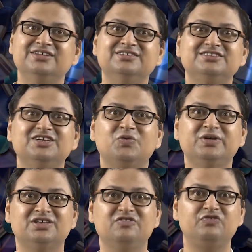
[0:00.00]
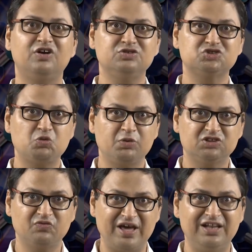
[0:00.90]
this equation found so much
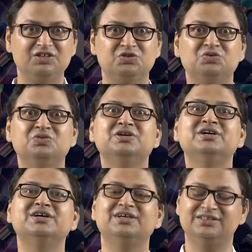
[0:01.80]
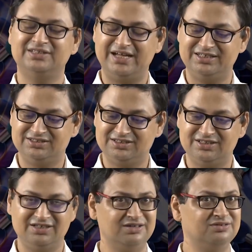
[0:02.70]
value
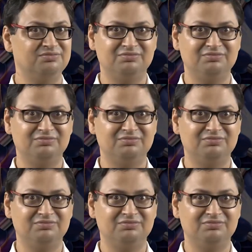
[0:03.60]
that